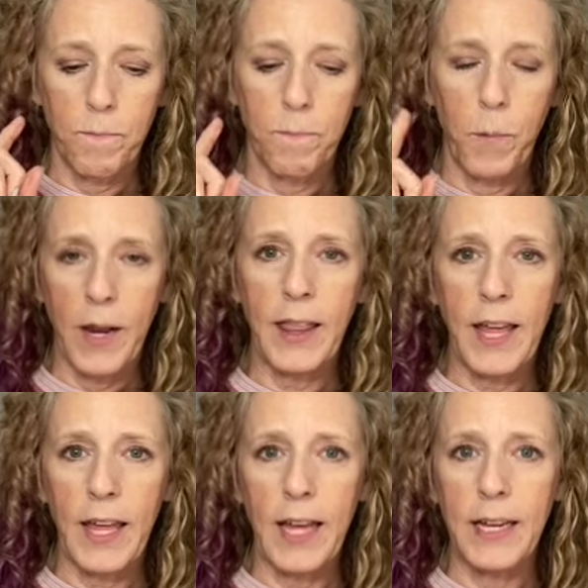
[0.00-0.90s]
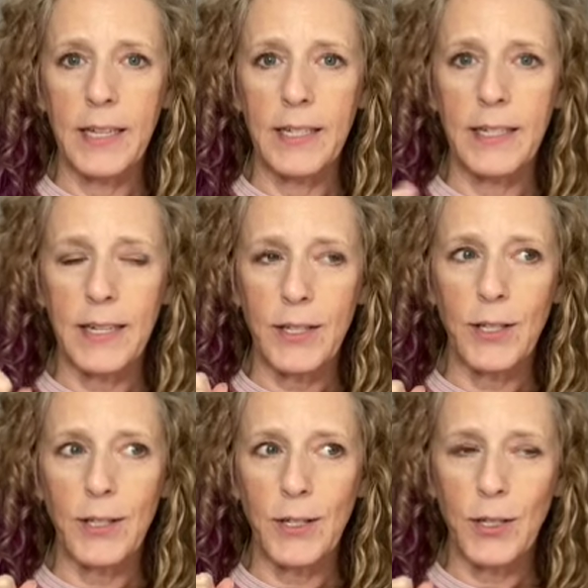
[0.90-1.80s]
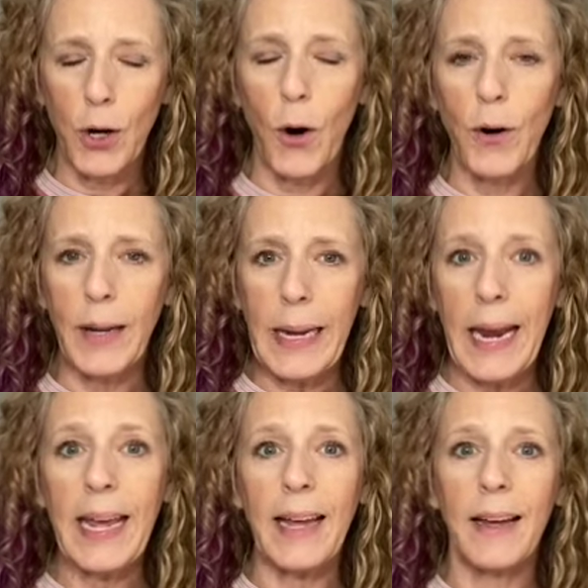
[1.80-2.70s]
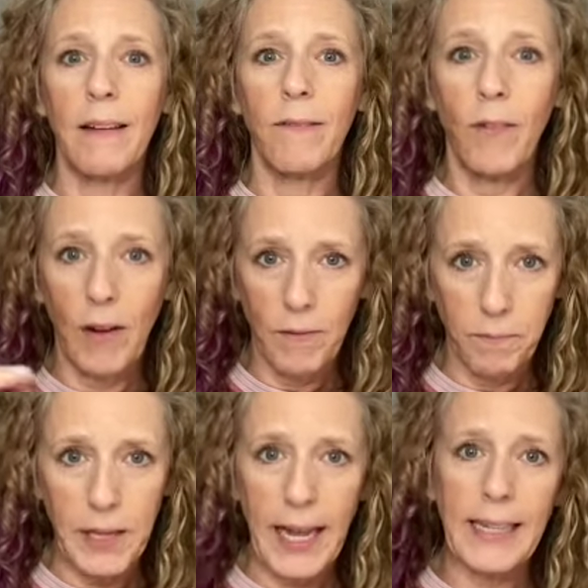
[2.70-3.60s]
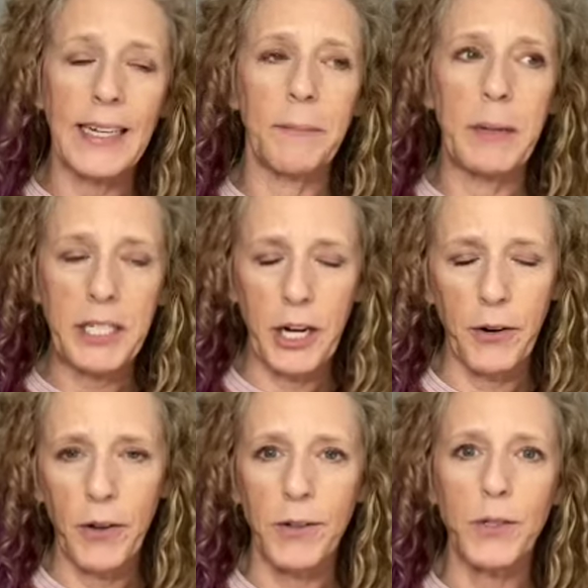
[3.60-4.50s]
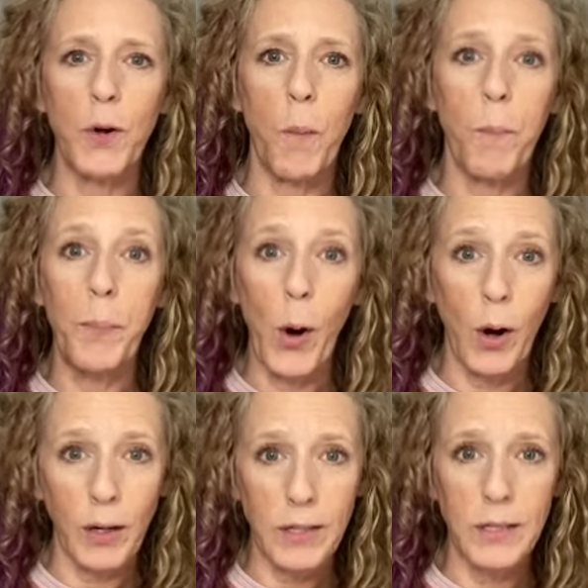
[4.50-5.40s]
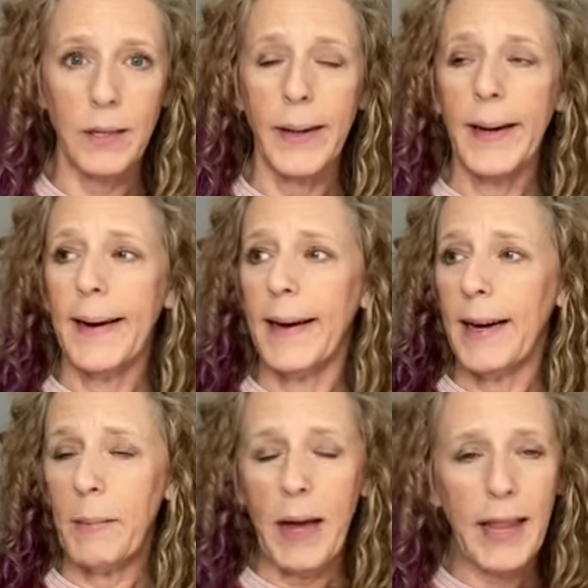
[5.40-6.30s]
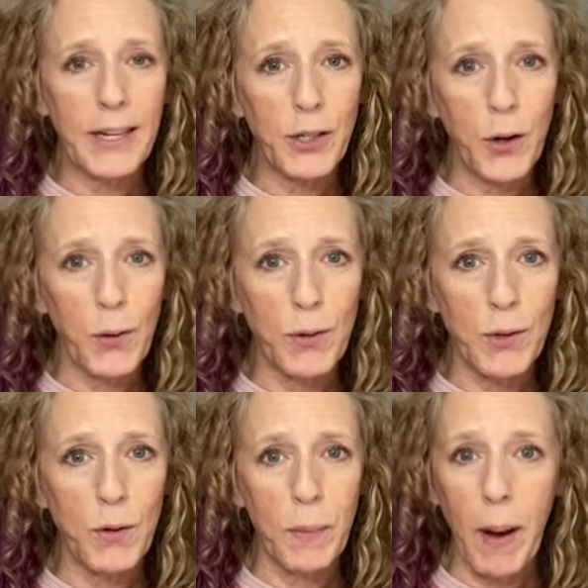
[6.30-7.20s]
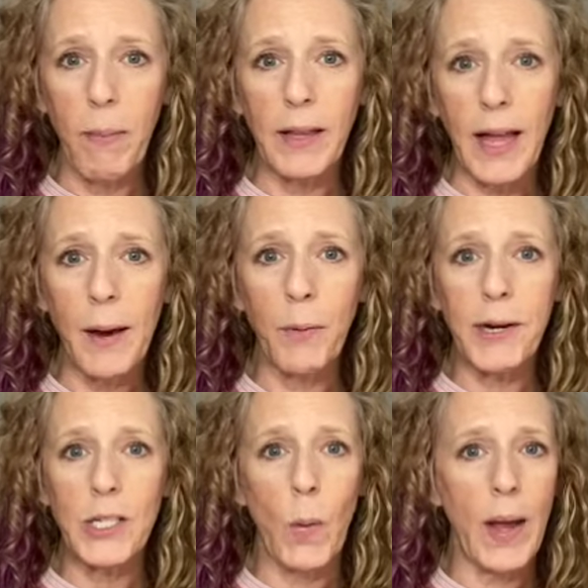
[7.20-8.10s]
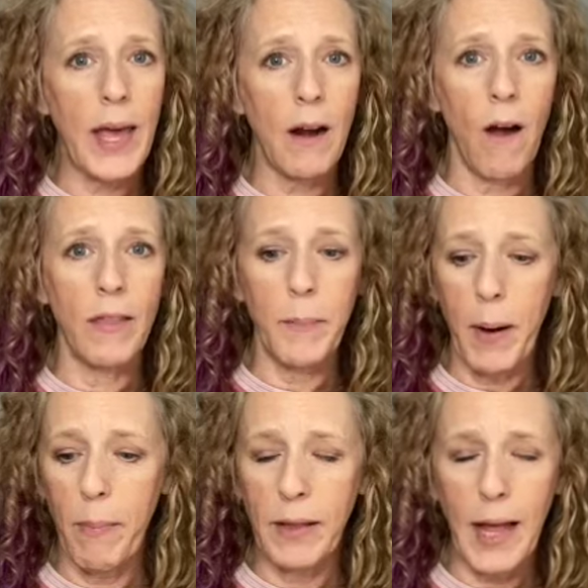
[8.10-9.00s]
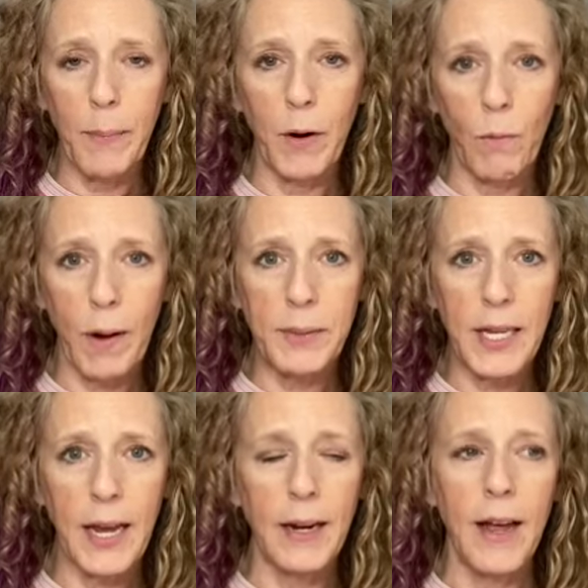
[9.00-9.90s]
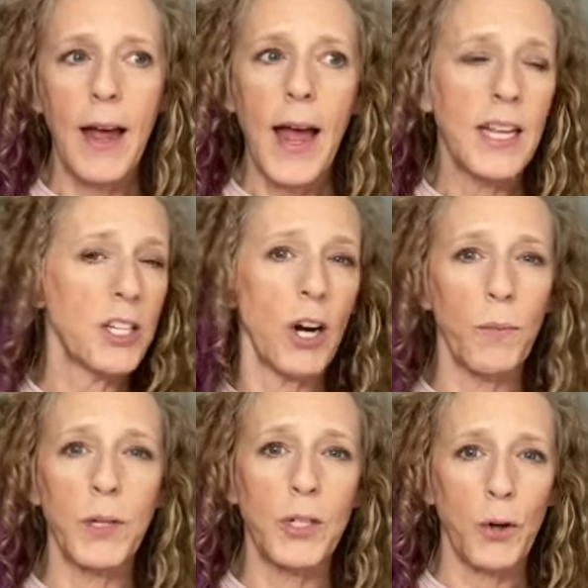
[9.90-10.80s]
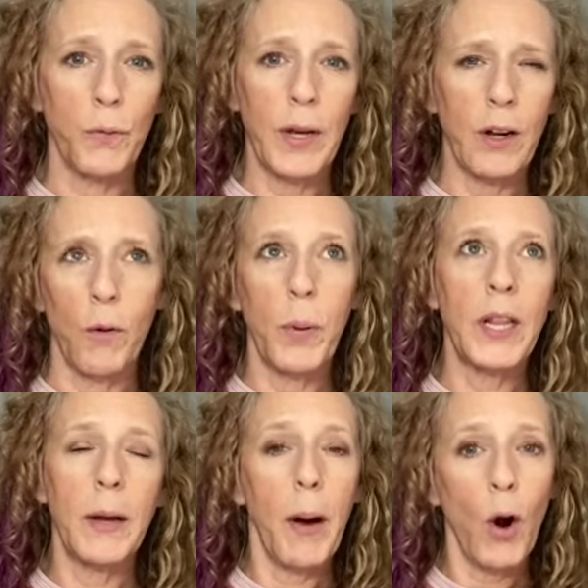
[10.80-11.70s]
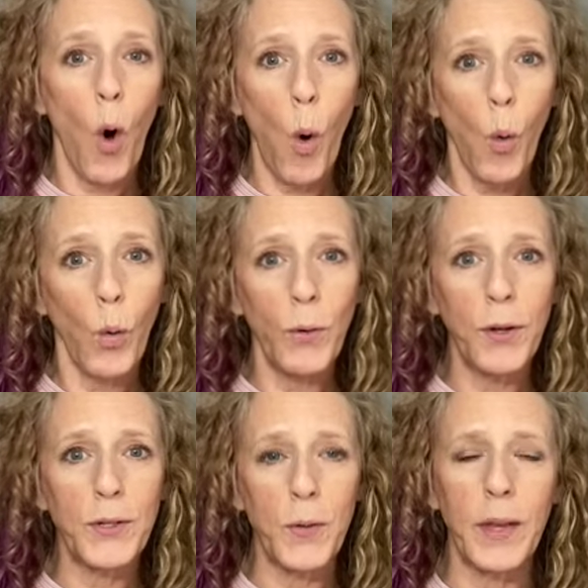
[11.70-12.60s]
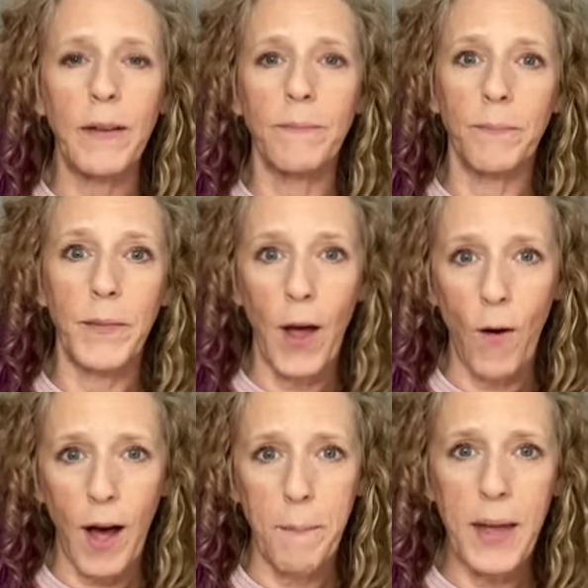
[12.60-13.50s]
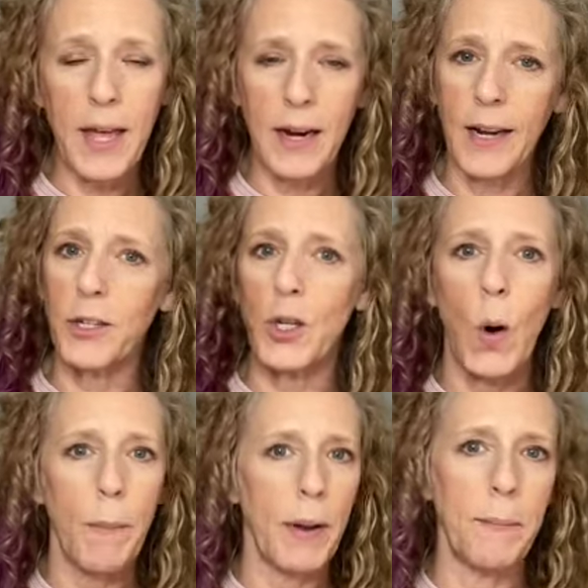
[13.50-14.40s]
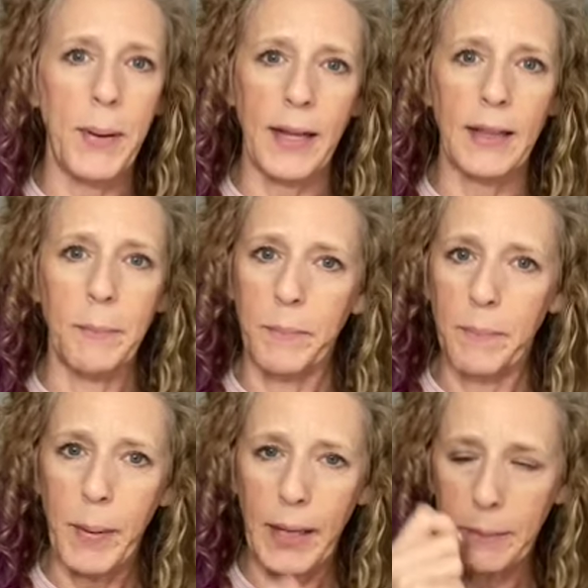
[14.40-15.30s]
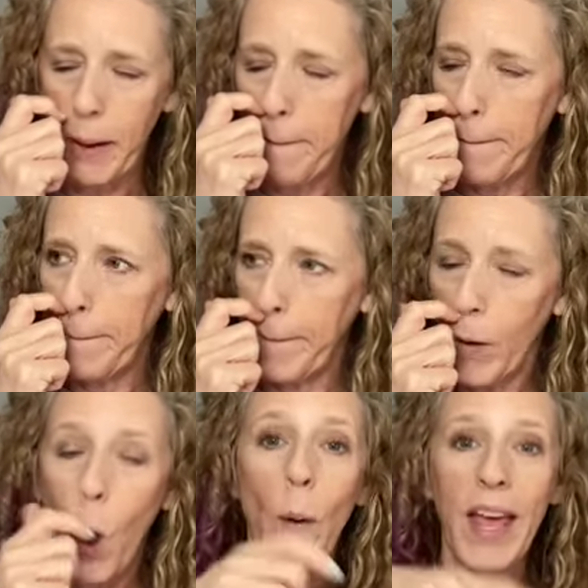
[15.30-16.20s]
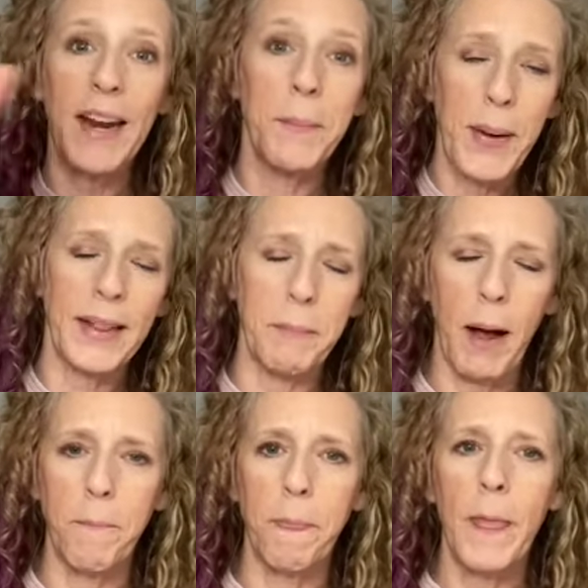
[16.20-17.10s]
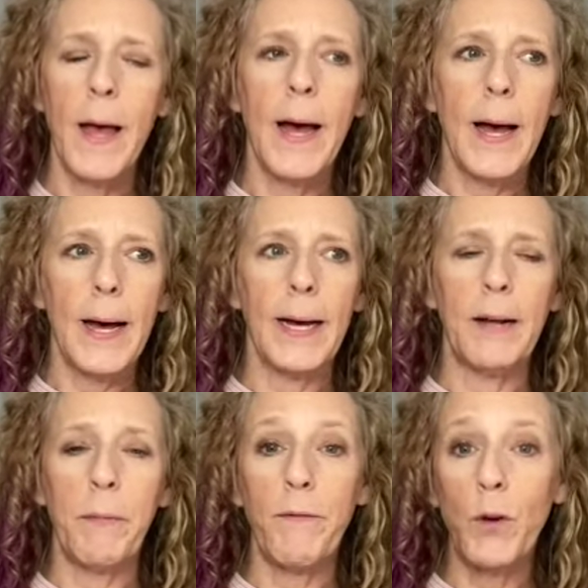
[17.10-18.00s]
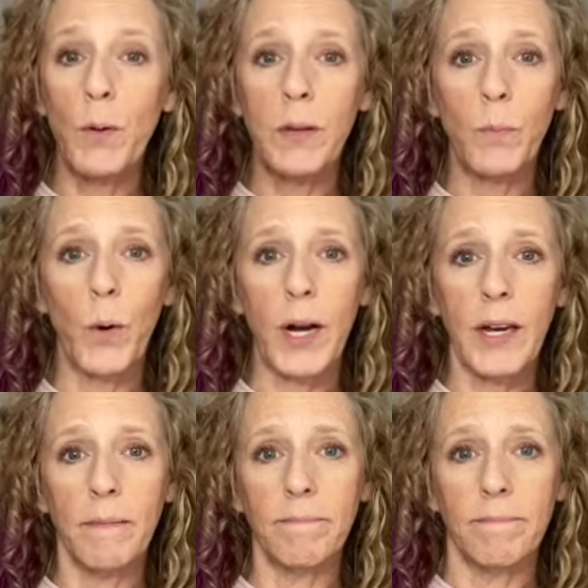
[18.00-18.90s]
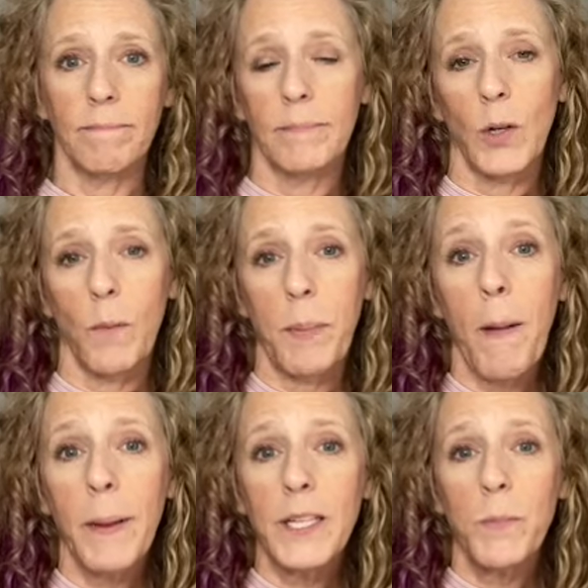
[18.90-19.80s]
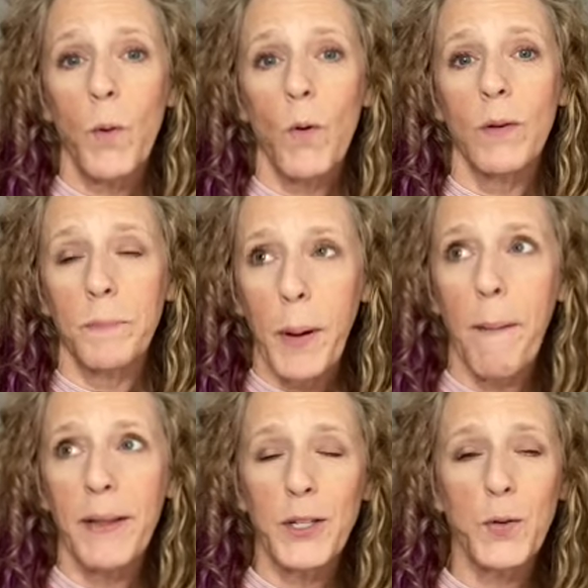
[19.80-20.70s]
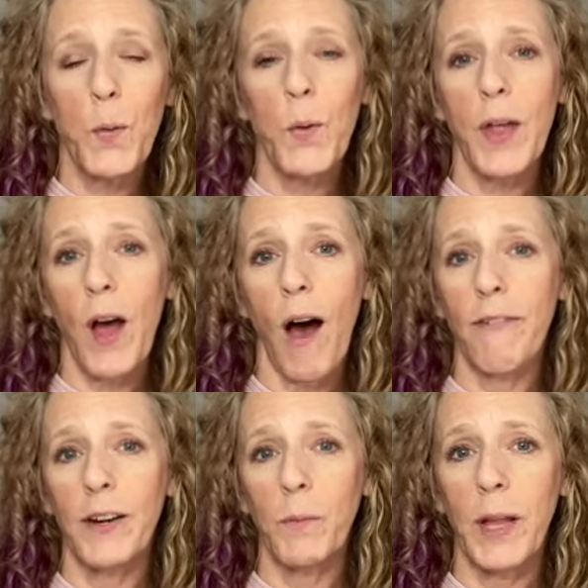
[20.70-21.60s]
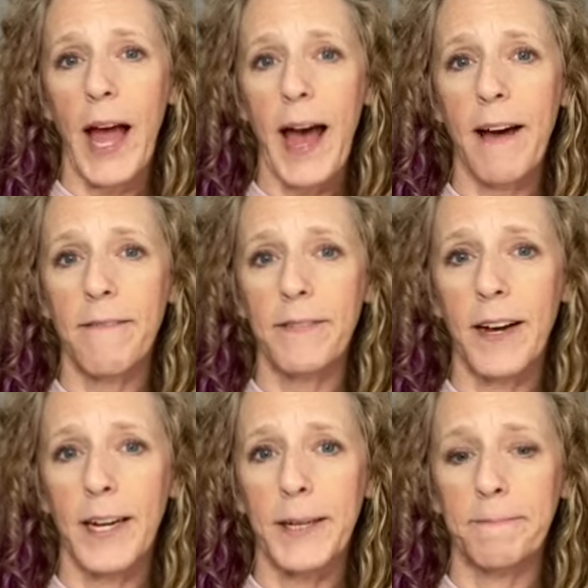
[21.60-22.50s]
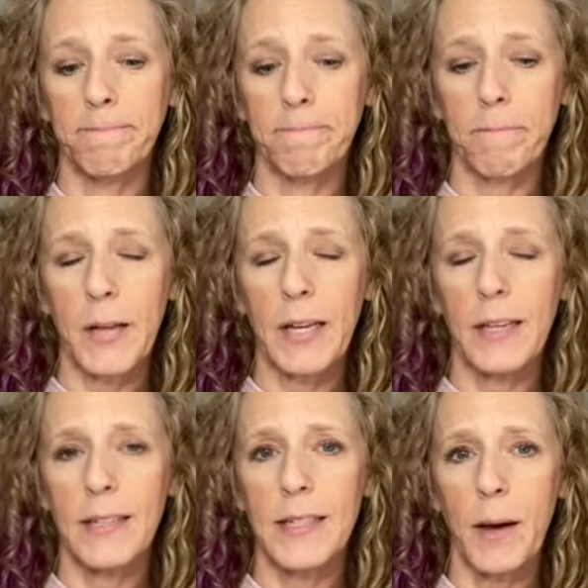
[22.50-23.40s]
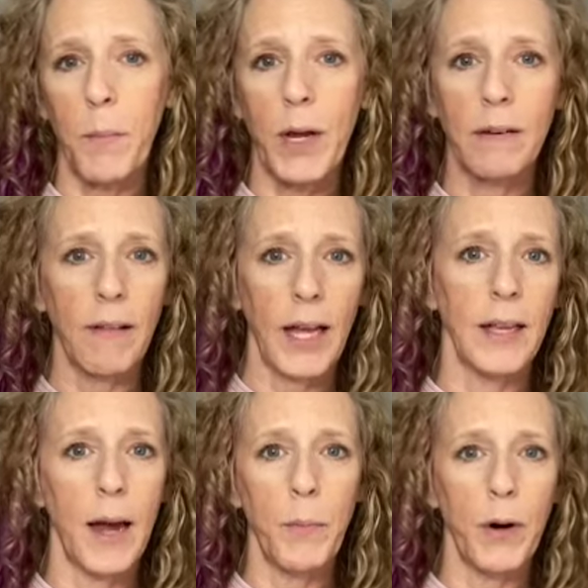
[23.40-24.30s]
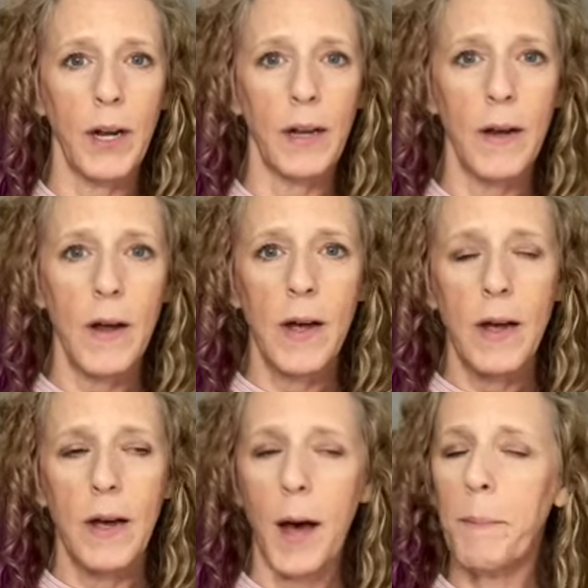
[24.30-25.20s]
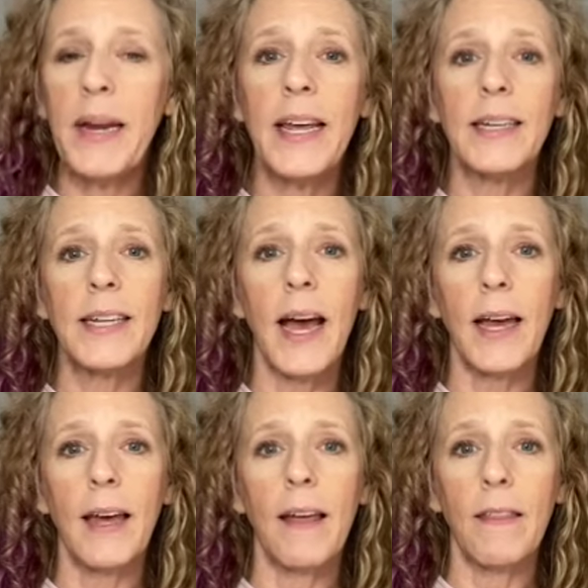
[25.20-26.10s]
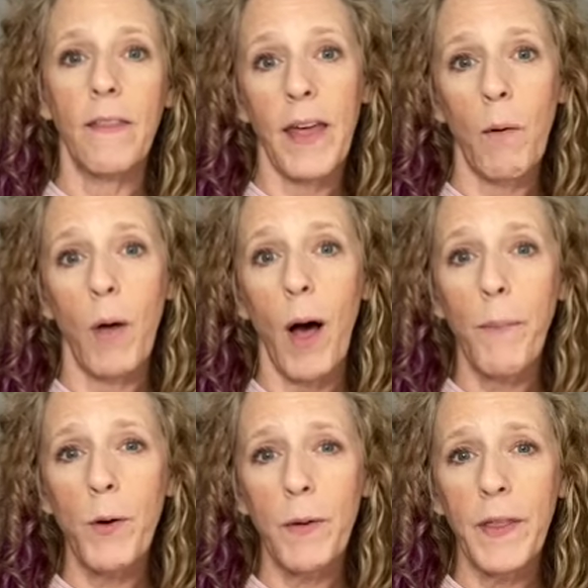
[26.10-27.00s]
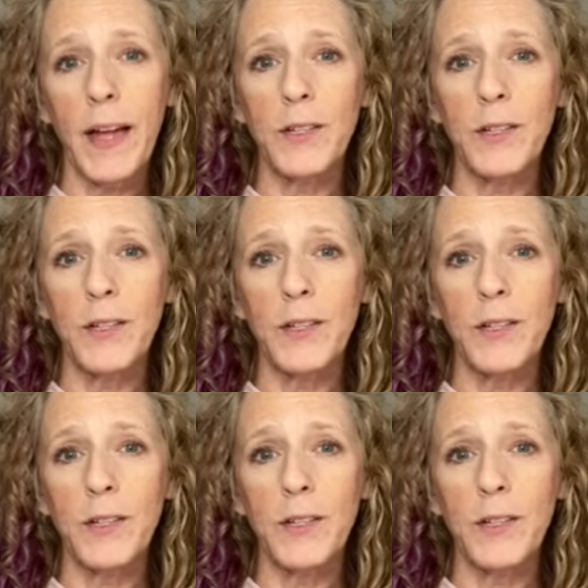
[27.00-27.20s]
One thing is start collecting materials, so books. I like to go to the public library, so I get on the public library website and start reserving or putting them on hold so that they all come in and I just go up and pick them up. Go in and pick them up. If you work in public school, they often will have someone like a library media tech that they will help you with that.